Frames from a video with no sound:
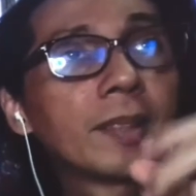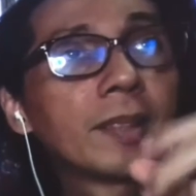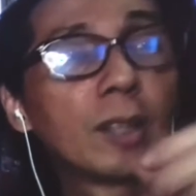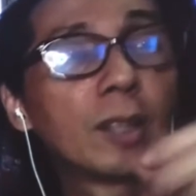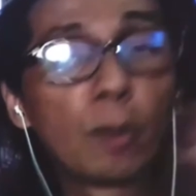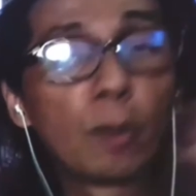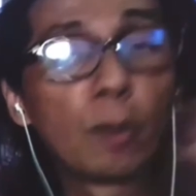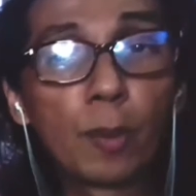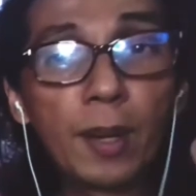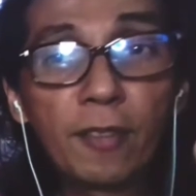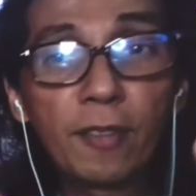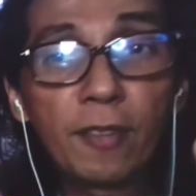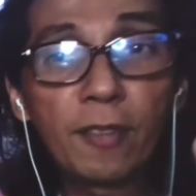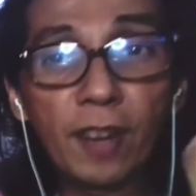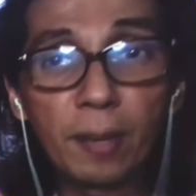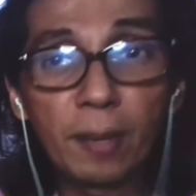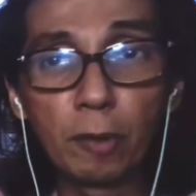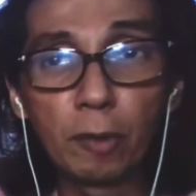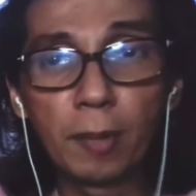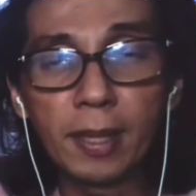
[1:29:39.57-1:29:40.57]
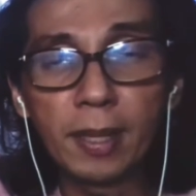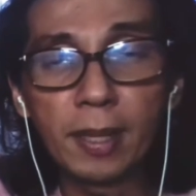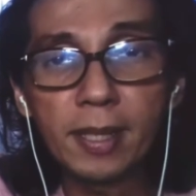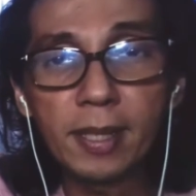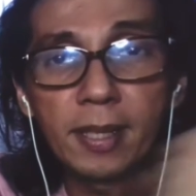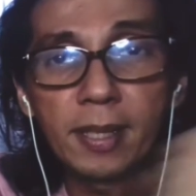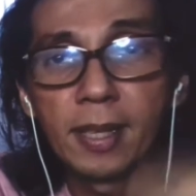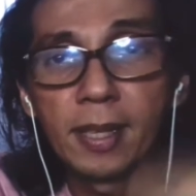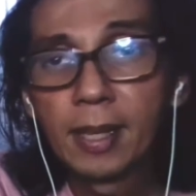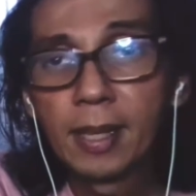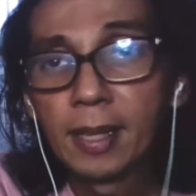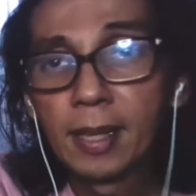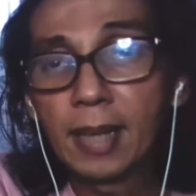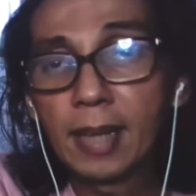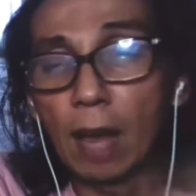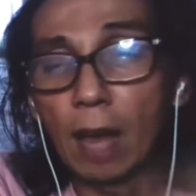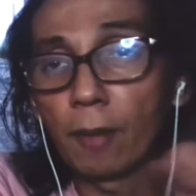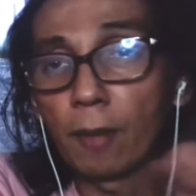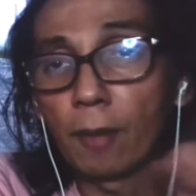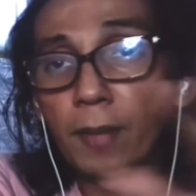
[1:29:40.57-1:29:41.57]
There were really funny moments.
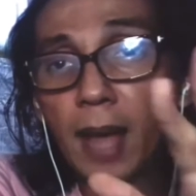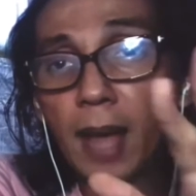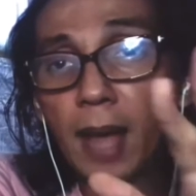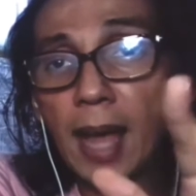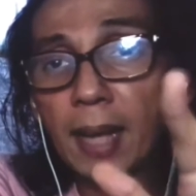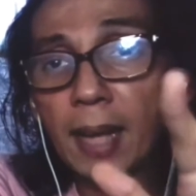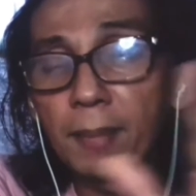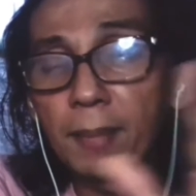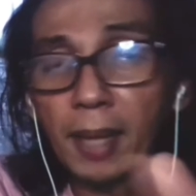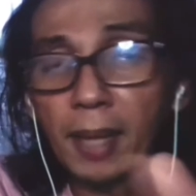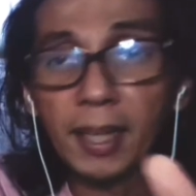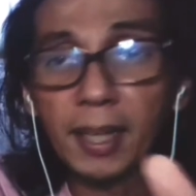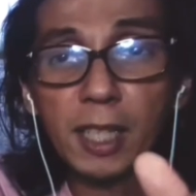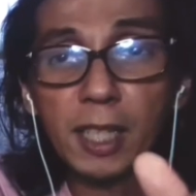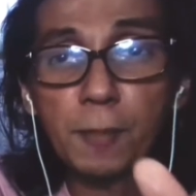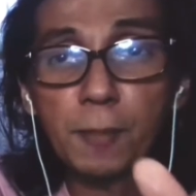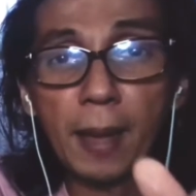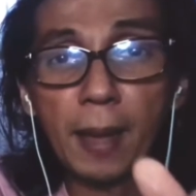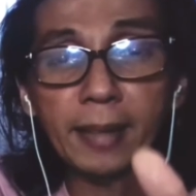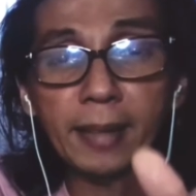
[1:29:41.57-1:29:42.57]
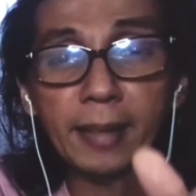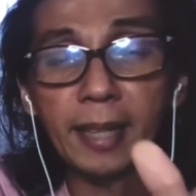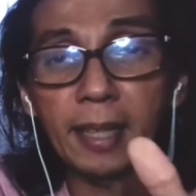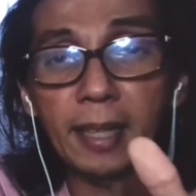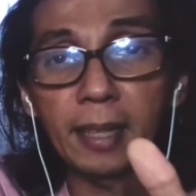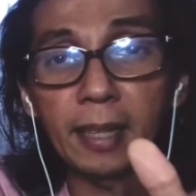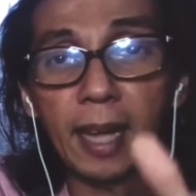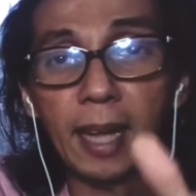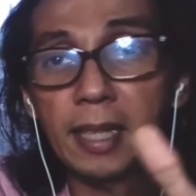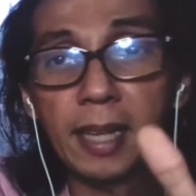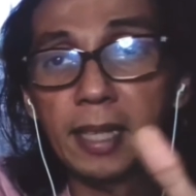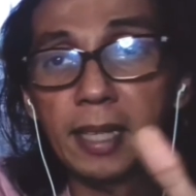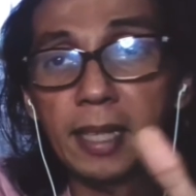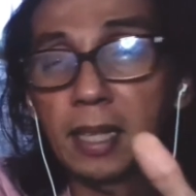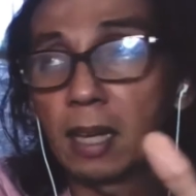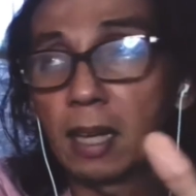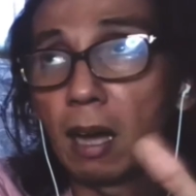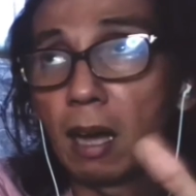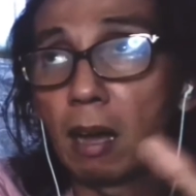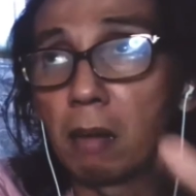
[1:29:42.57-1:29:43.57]
Now, I am not expecting any
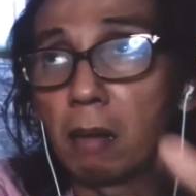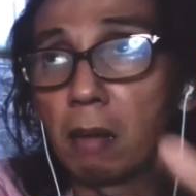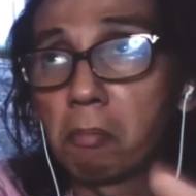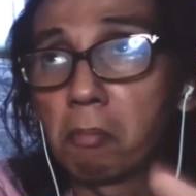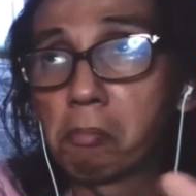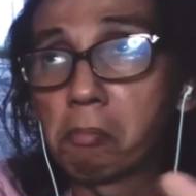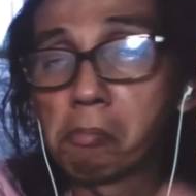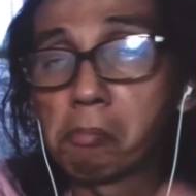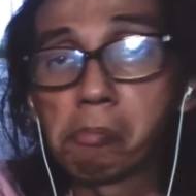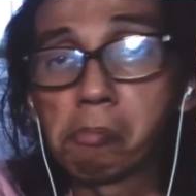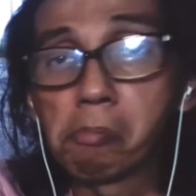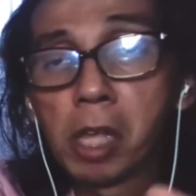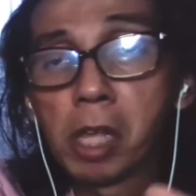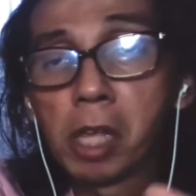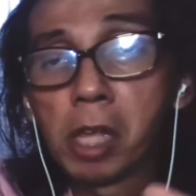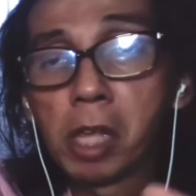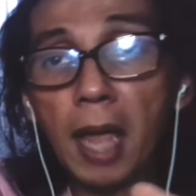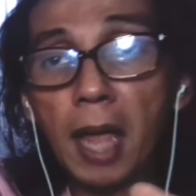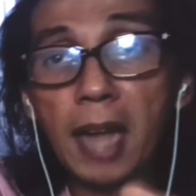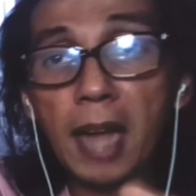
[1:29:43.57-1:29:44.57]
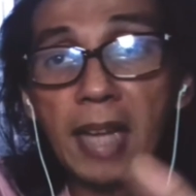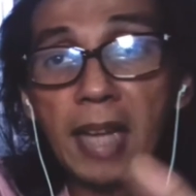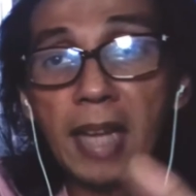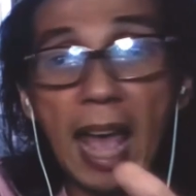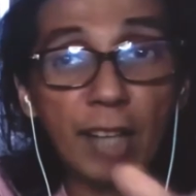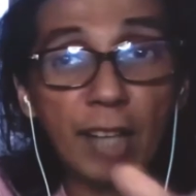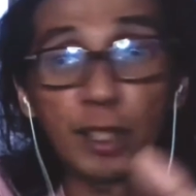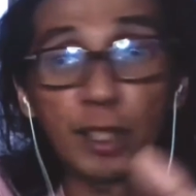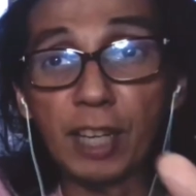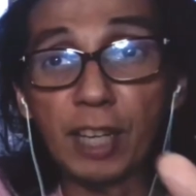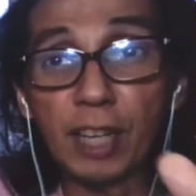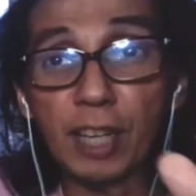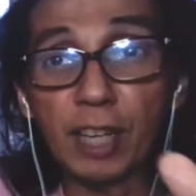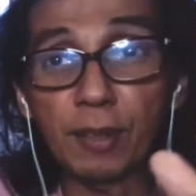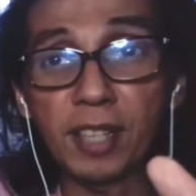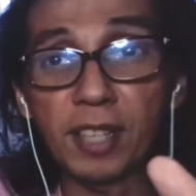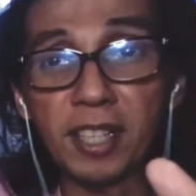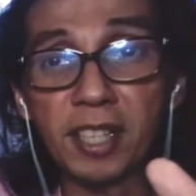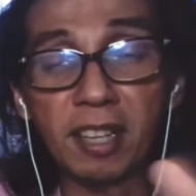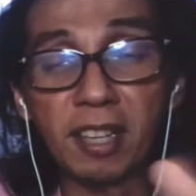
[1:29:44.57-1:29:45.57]
action
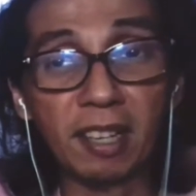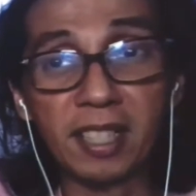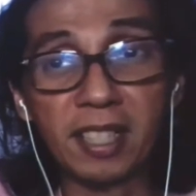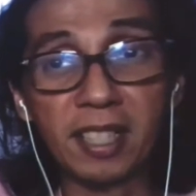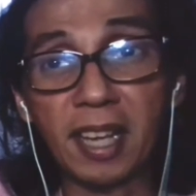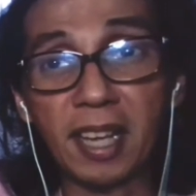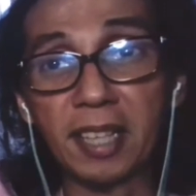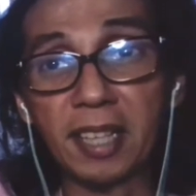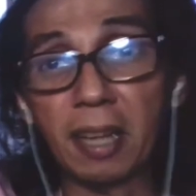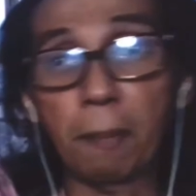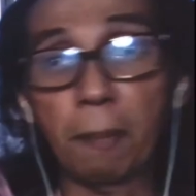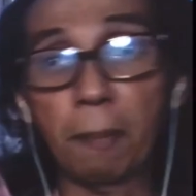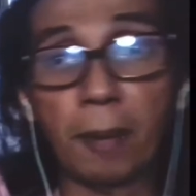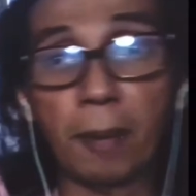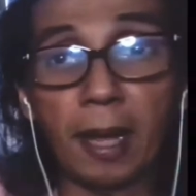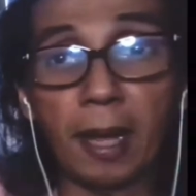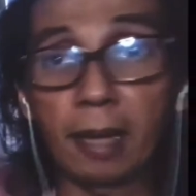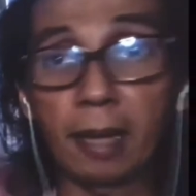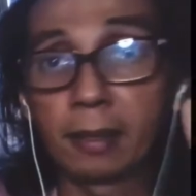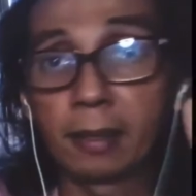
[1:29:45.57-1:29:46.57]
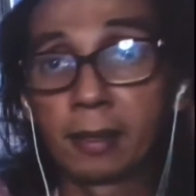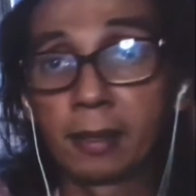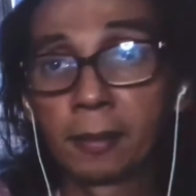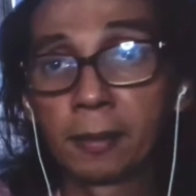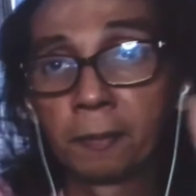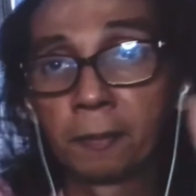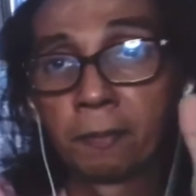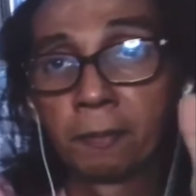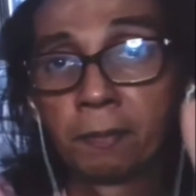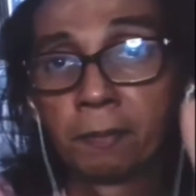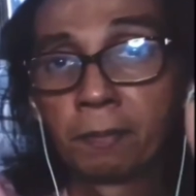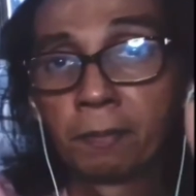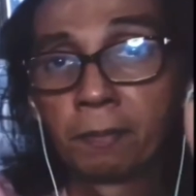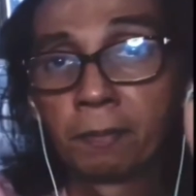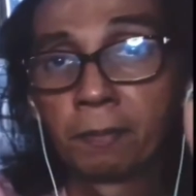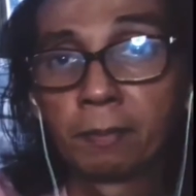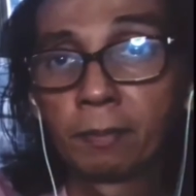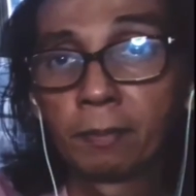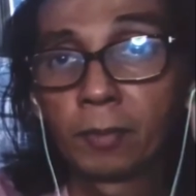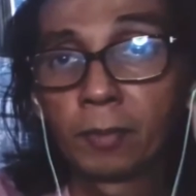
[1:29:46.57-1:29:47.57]
sequences here kasi syempre
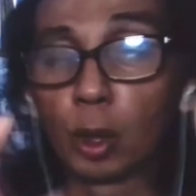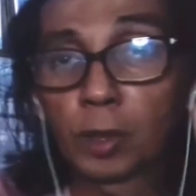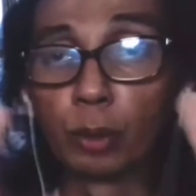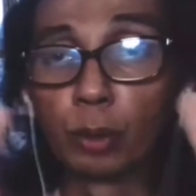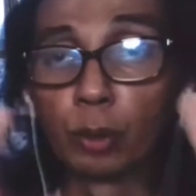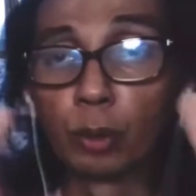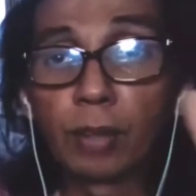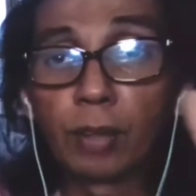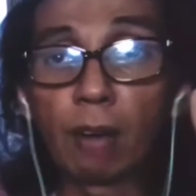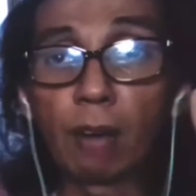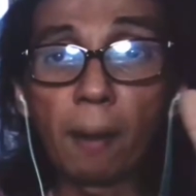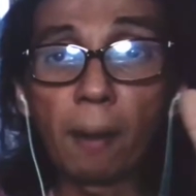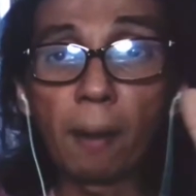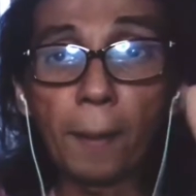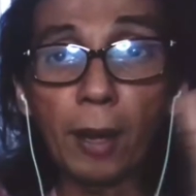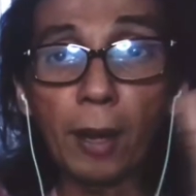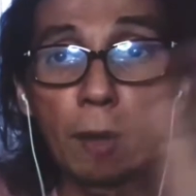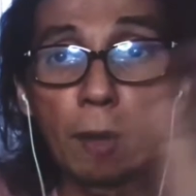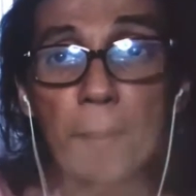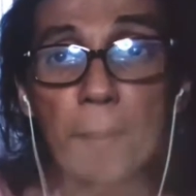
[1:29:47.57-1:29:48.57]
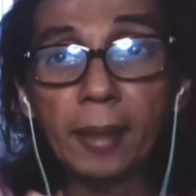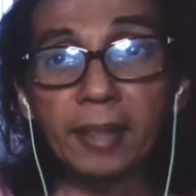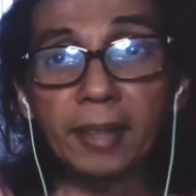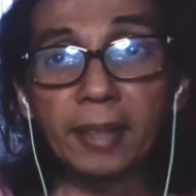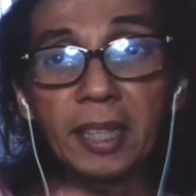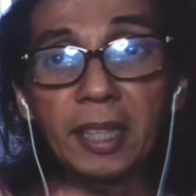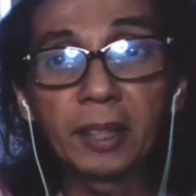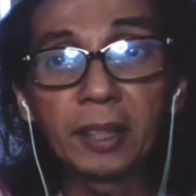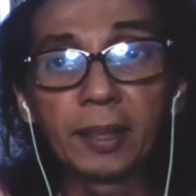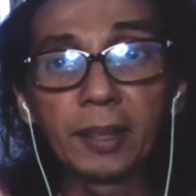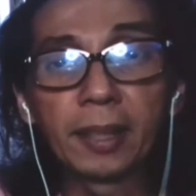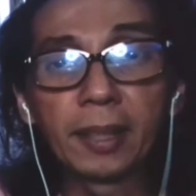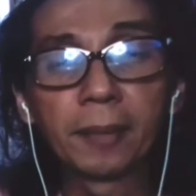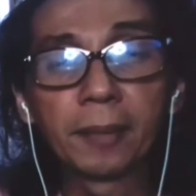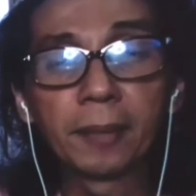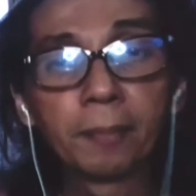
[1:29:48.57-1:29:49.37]
toned down ng parehong partido eh.